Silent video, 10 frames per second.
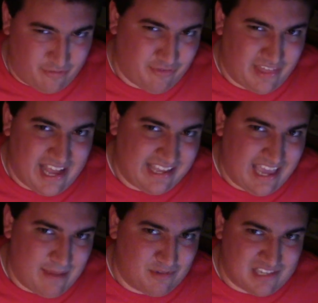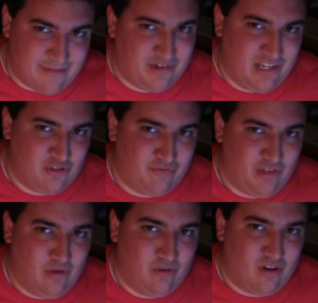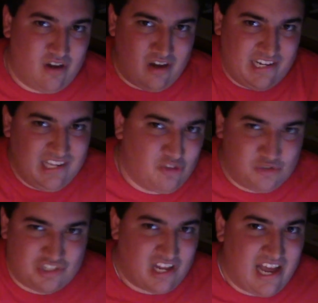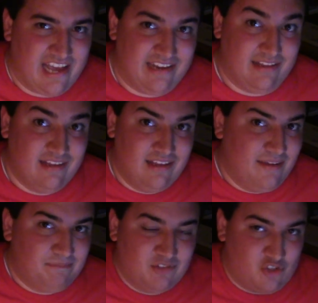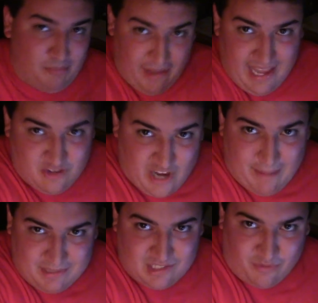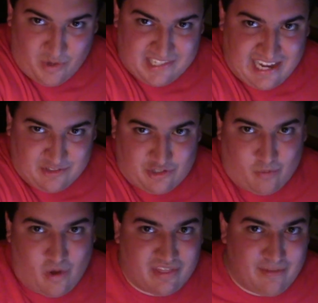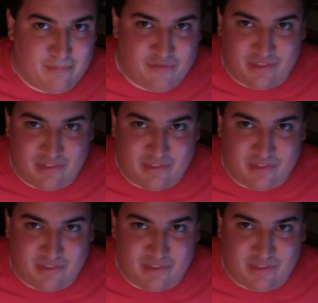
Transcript: for that game was ever interviewed on either side. Japanese voice actors are one thing, but for